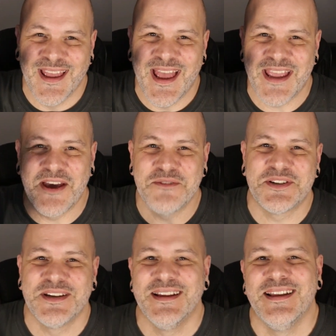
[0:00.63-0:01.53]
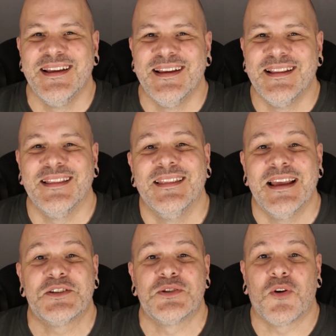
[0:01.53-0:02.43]
Hey coach,
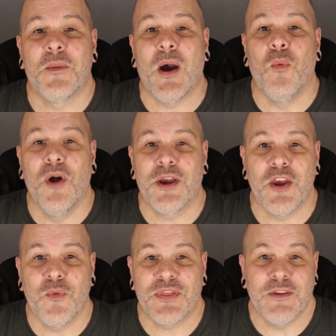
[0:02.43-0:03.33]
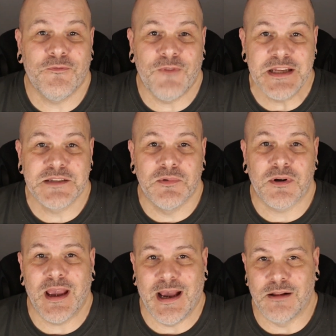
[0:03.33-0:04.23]
let's talk about working with the
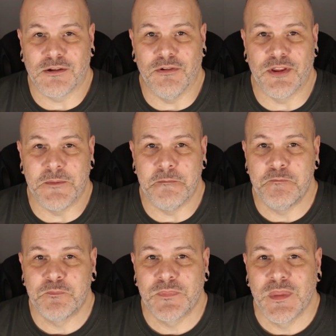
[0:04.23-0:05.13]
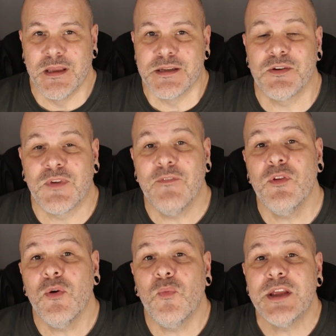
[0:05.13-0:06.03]
Facebook algorithm. So
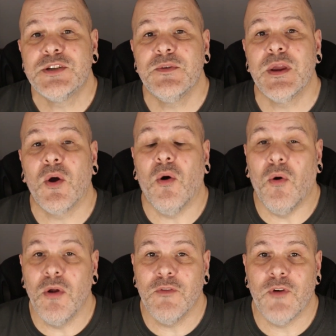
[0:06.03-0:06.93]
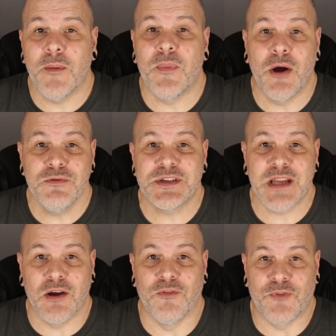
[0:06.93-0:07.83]
given that we're doing all of our
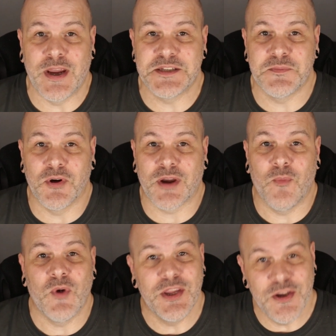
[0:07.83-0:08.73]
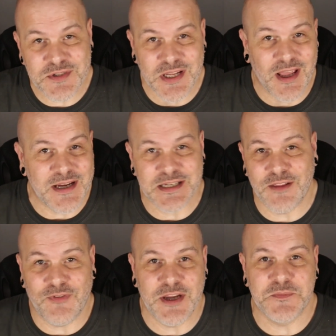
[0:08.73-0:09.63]
posting on Facebook and we're utilizing the
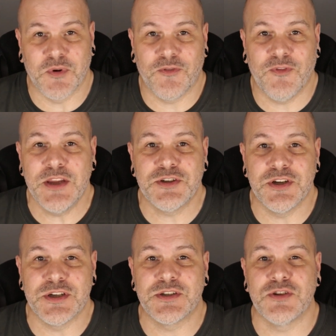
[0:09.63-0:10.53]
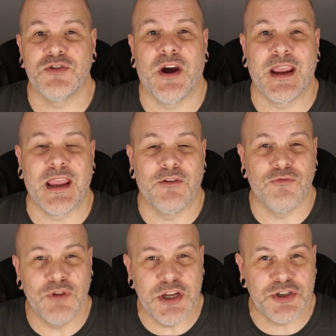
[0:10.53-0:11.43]
Facebook features to try and get
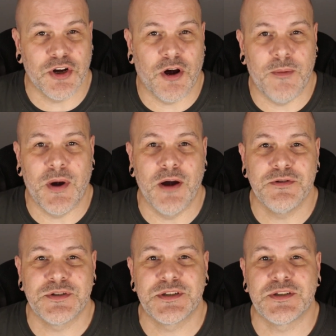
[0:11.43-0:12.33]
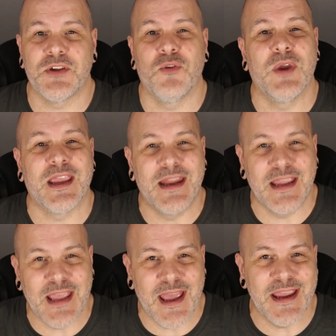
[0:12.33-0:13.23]
reach on our posts so that we can
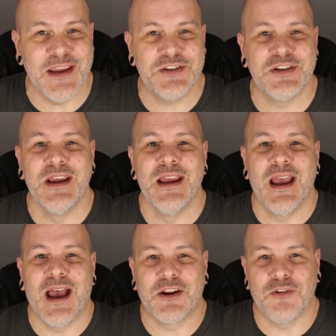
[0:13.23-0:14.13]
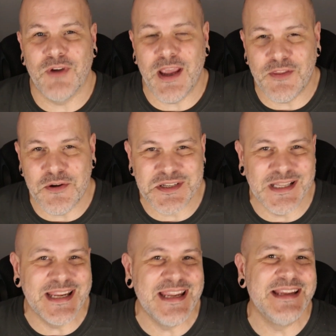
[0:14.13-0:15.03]
engage and create those
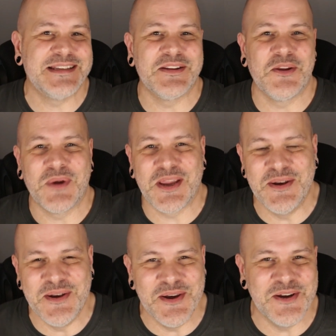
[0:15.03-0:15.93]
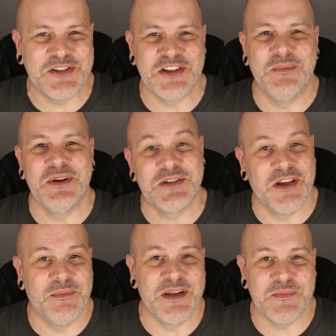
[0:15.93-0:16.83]
leads so that we can nurture them and
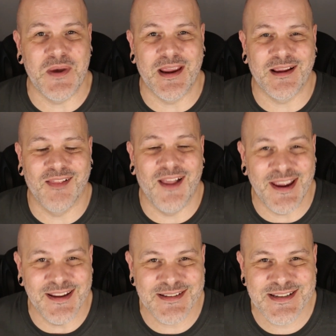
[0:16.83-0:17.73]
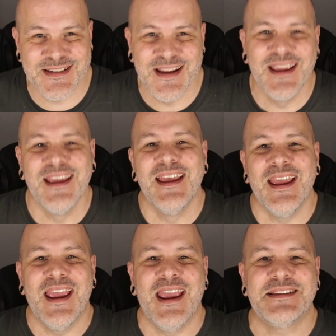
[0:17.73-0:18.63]
turn them into paying clients,
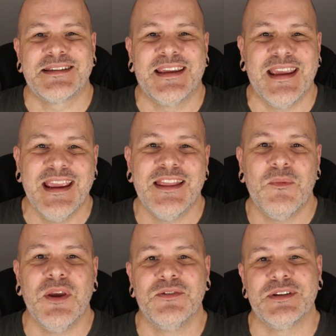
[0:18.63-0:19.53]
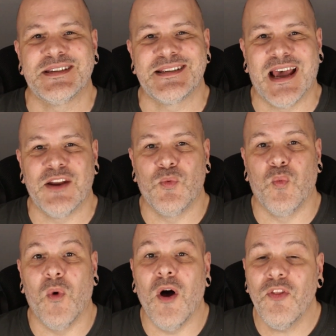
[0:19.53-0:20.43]
it's key that we understand
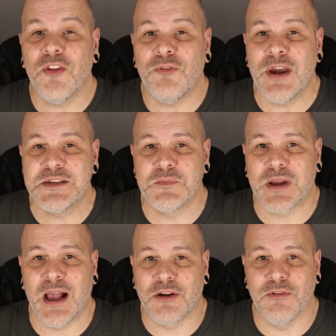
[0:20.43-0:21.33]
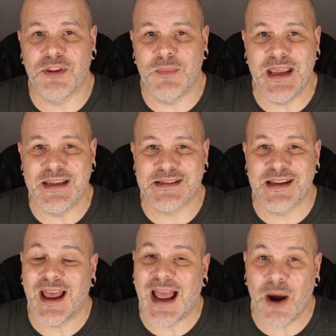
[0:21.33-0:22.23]
what the Facebook algorithm
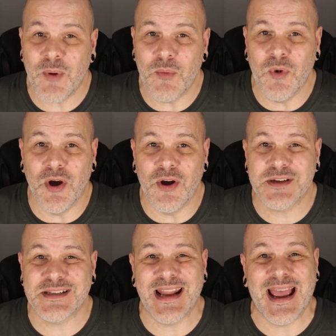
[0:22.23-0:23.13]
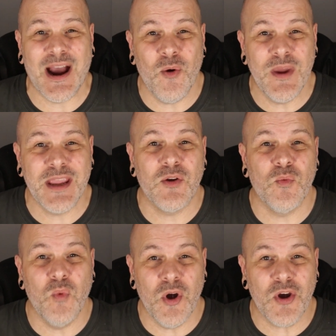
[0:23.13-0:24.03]
is, how it works, and how we
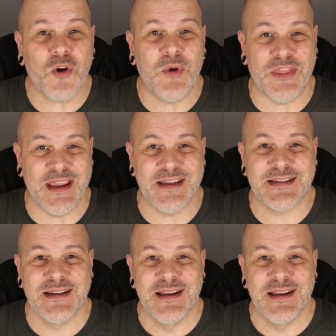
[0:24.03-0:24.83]
can work with it